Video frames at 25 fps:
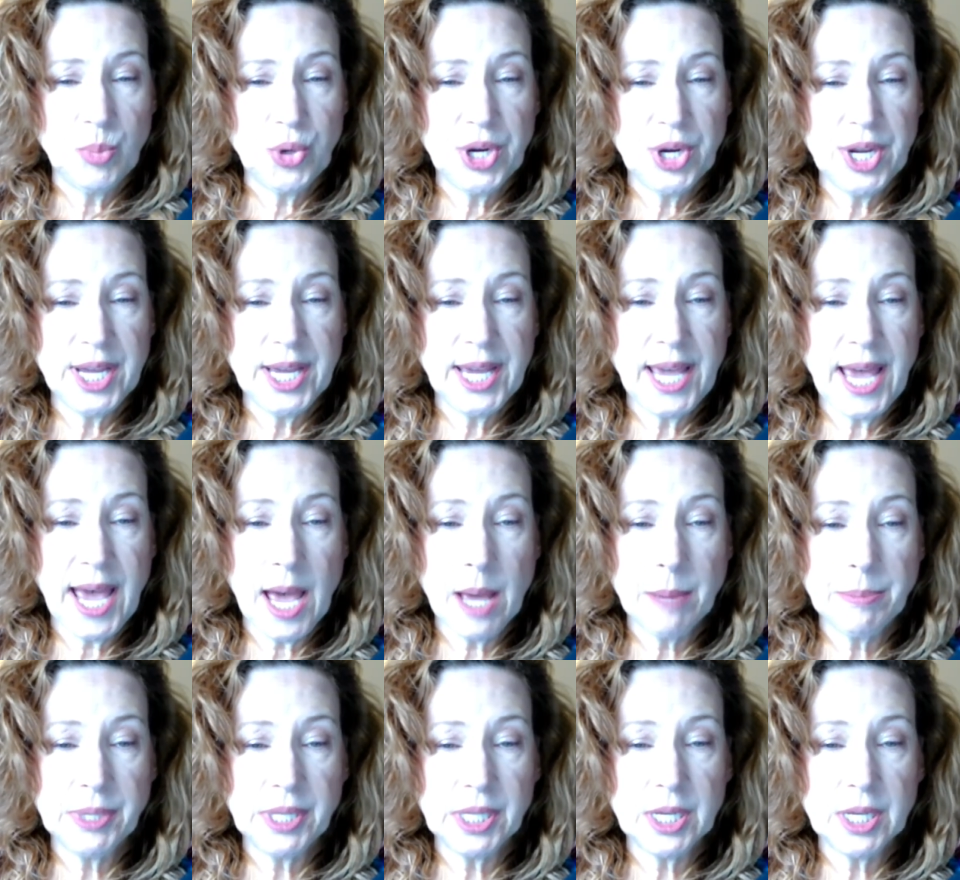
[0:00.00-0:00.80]

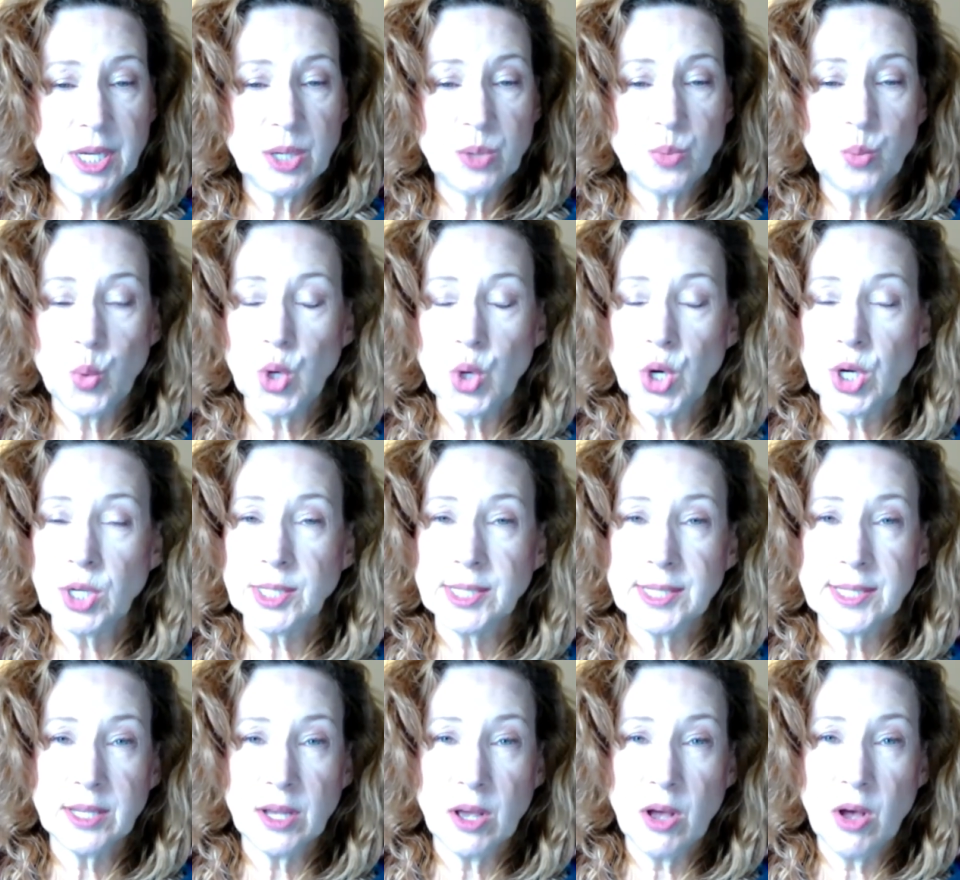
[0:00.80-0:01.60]
Pregabalin
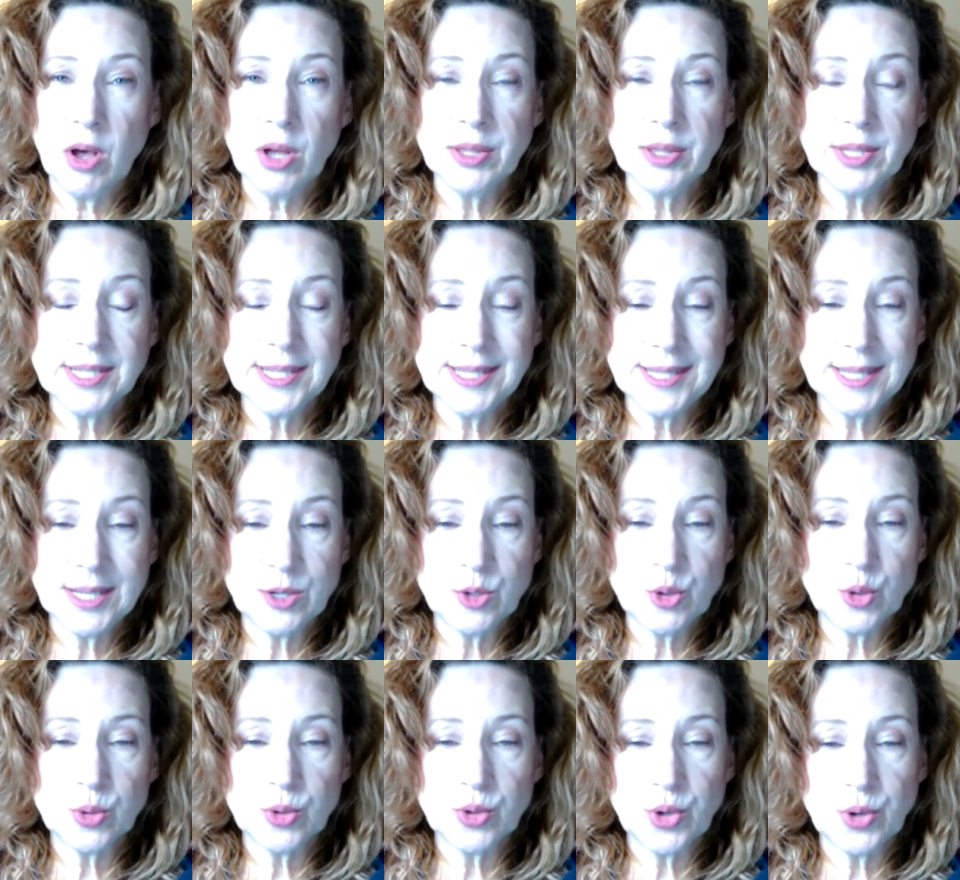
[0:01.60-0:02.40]
works on the
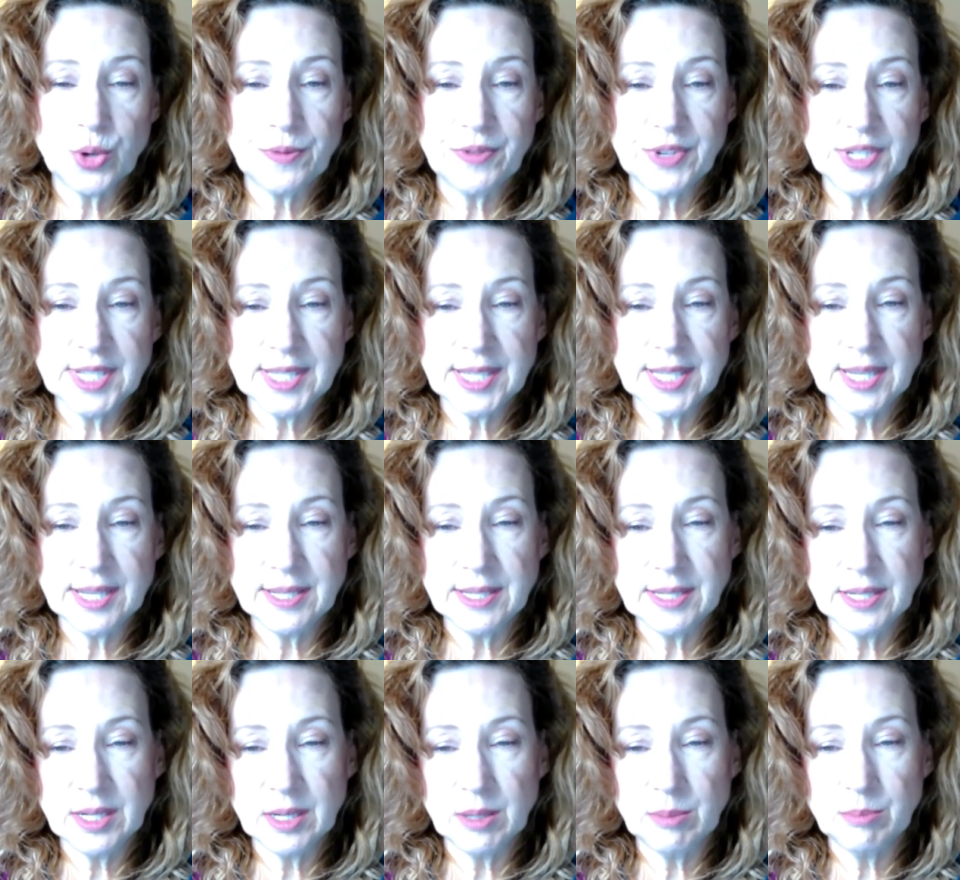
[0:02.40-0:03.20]
central nervous
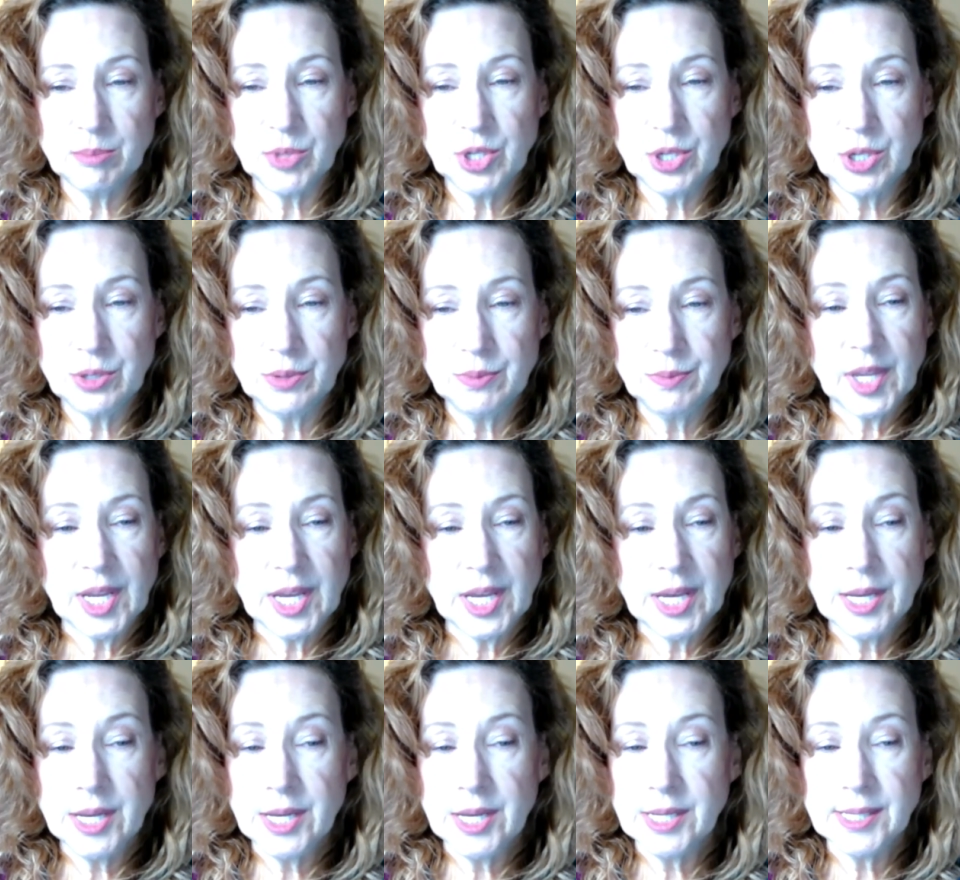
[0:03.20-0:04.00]
system.
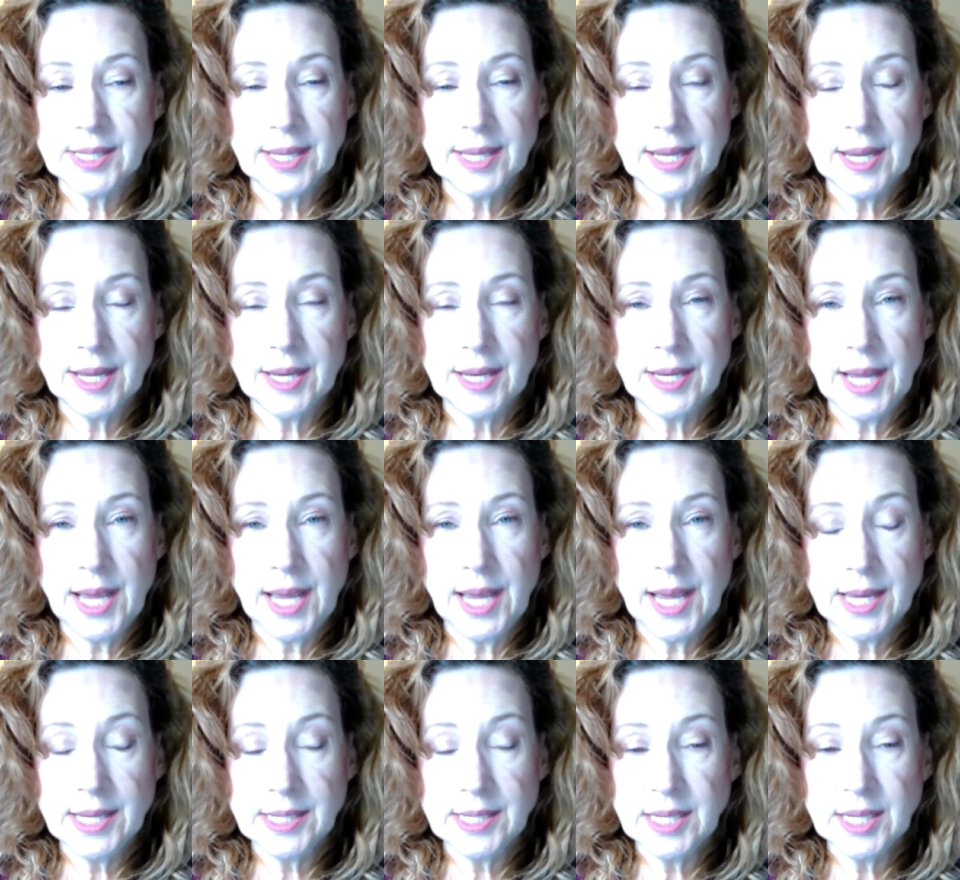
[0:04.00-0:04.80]
It is an
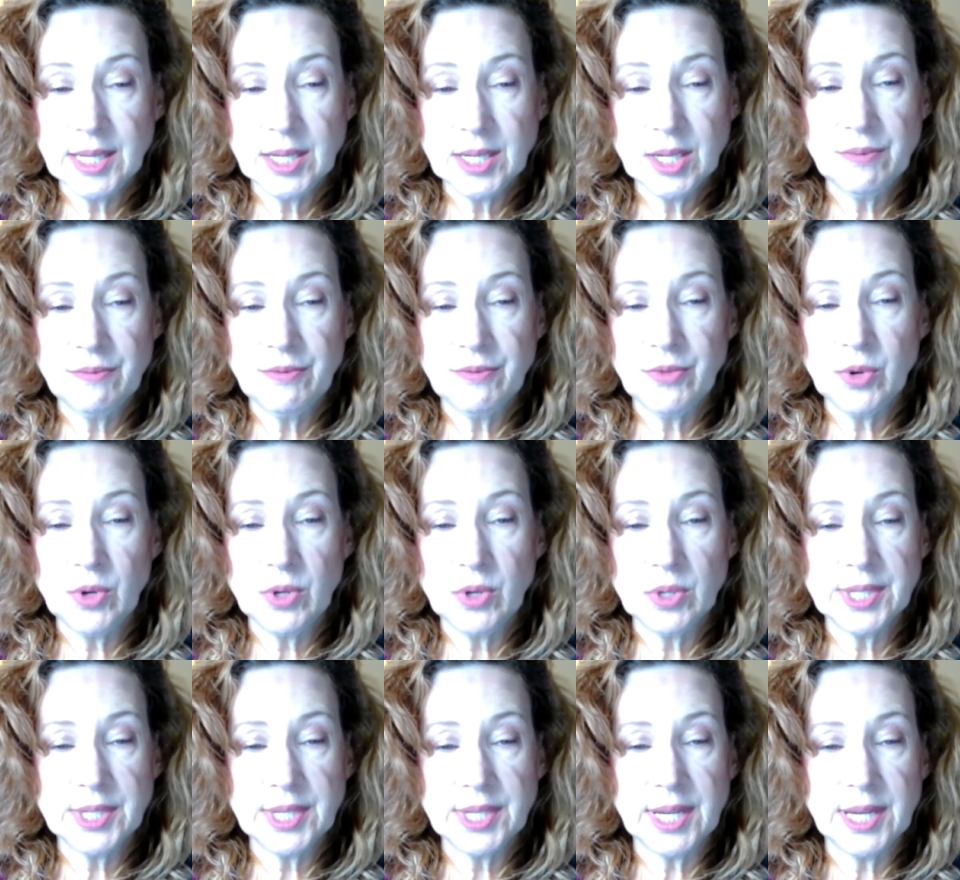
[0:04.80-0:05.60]

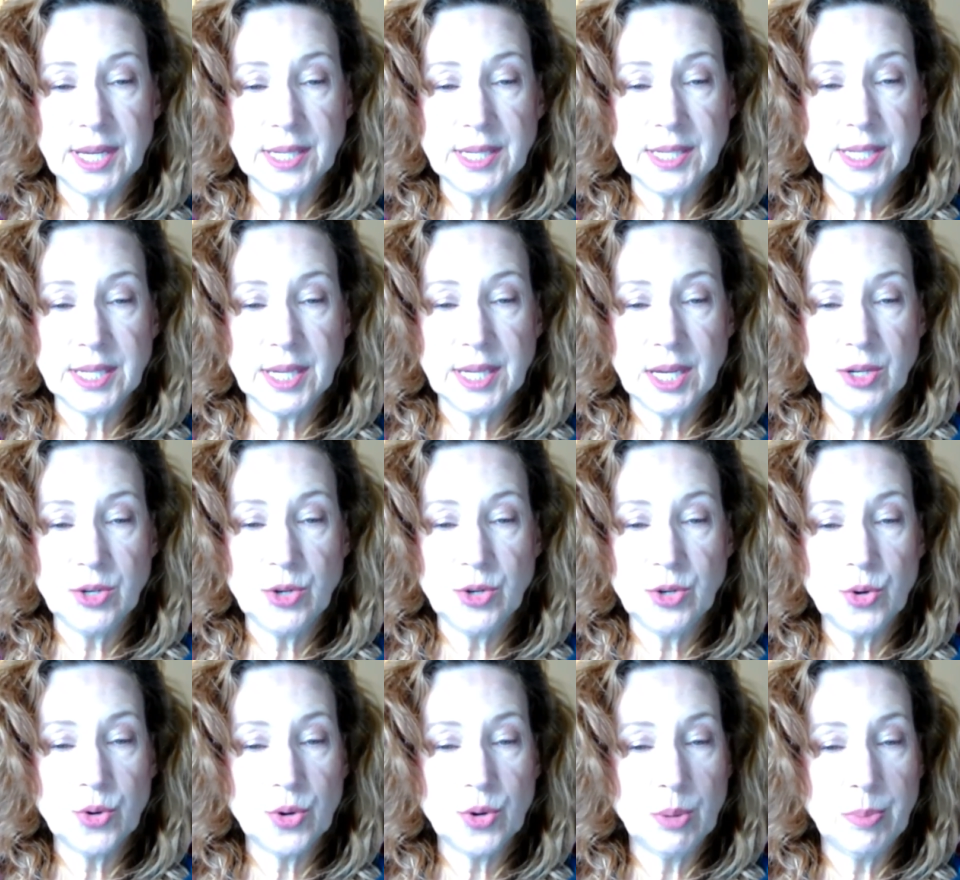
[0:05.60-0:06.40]
anticonvulsant
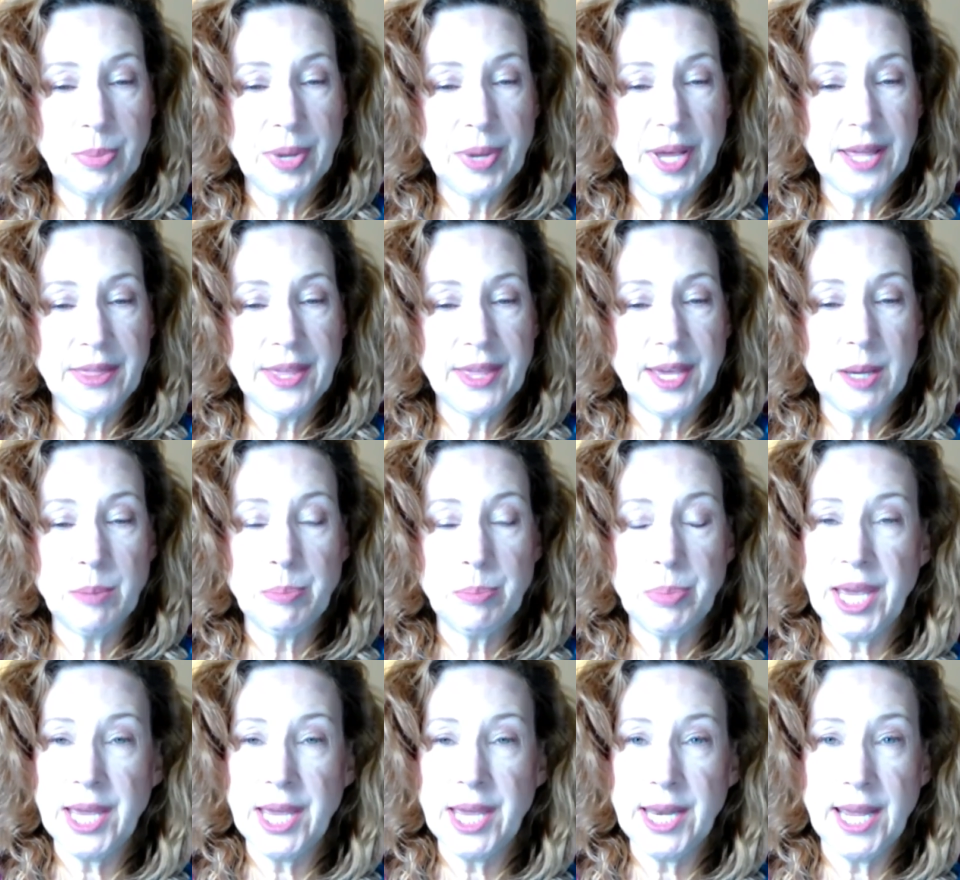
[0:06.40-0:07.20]
and neuropathic
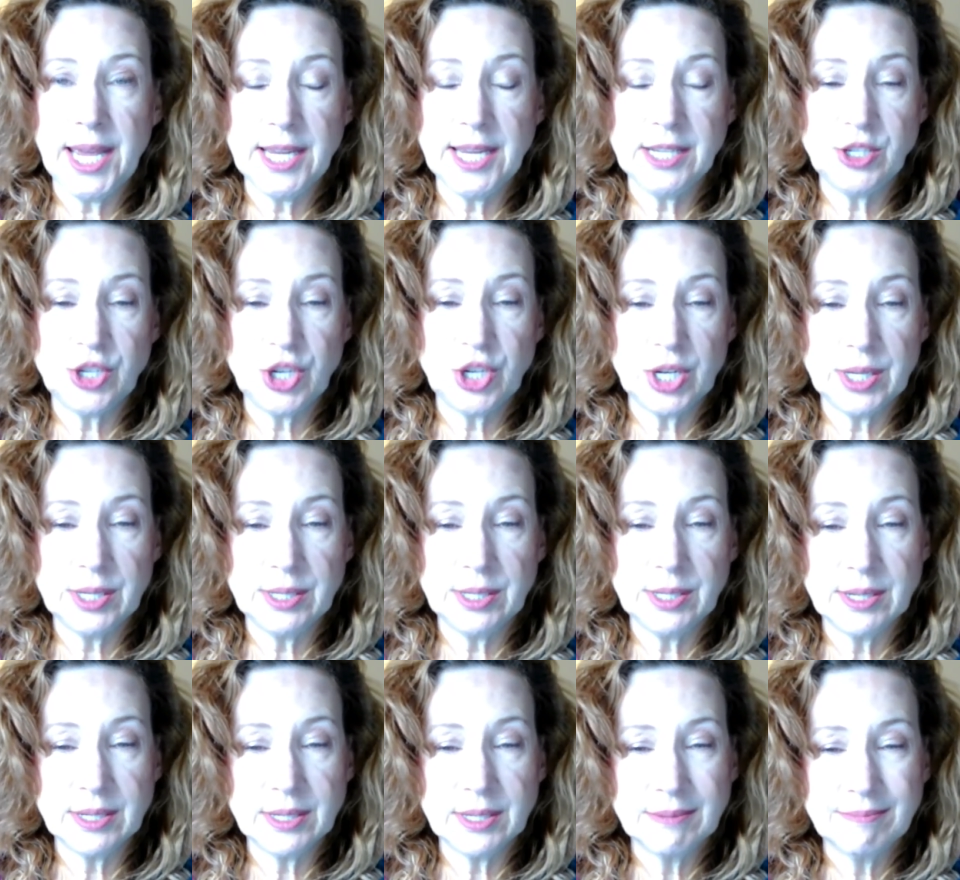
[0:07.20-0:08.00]
pain
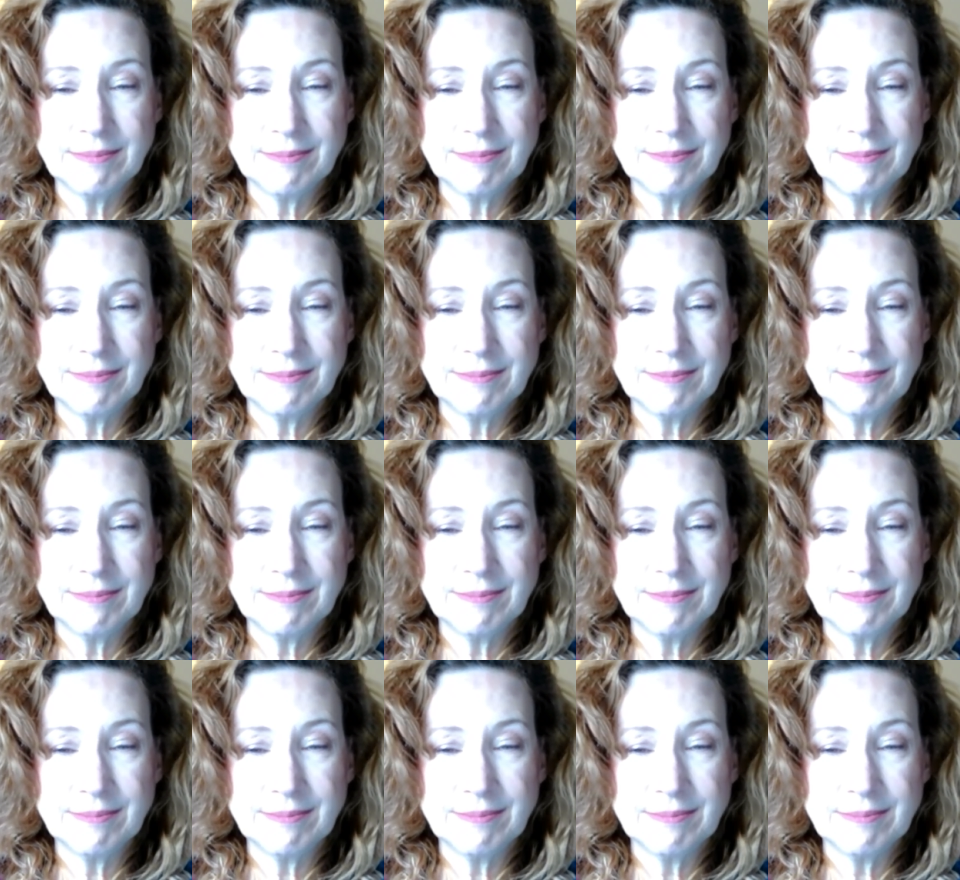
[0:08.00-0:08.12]
agent.